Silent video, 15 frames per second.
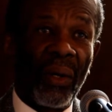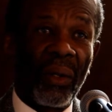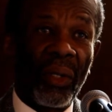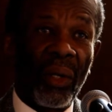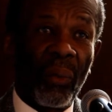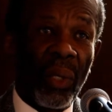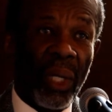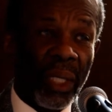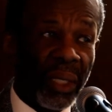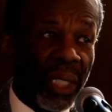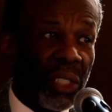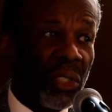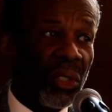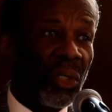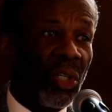the work that
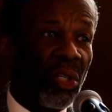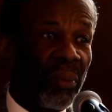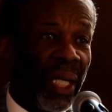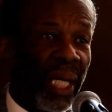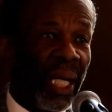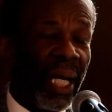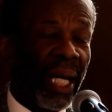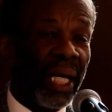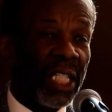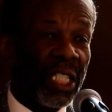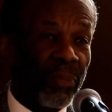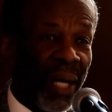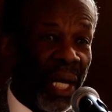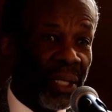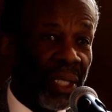you're going to be
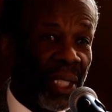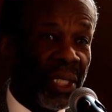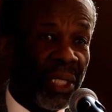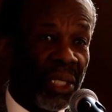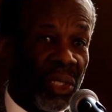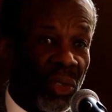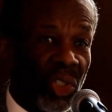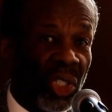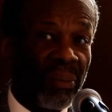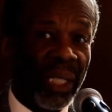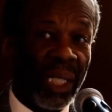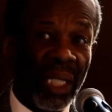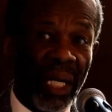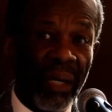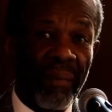expected to do to
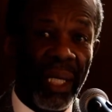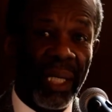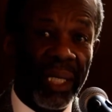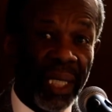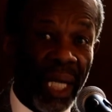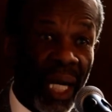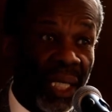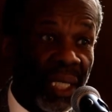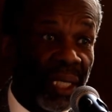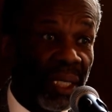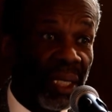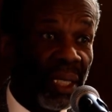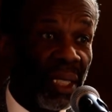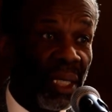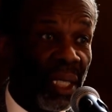become a doctor
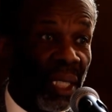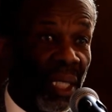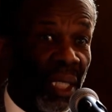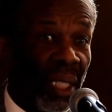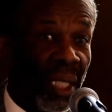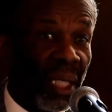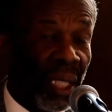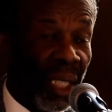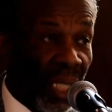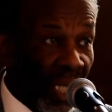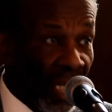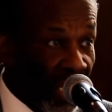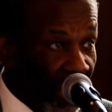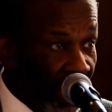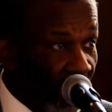
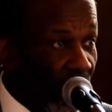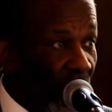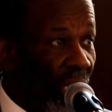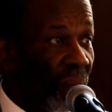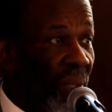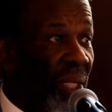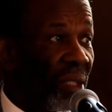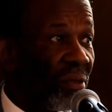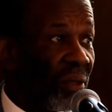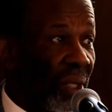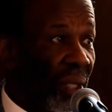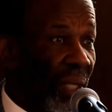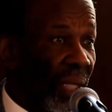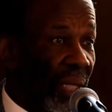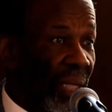is going to be
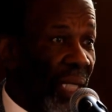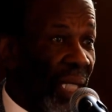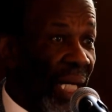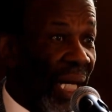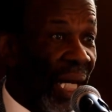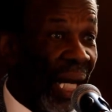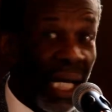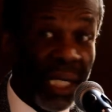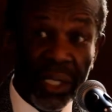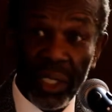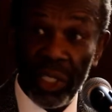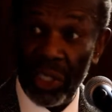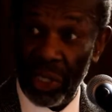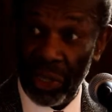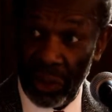difficult, as
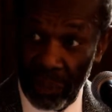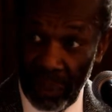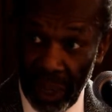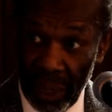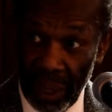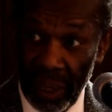it should be.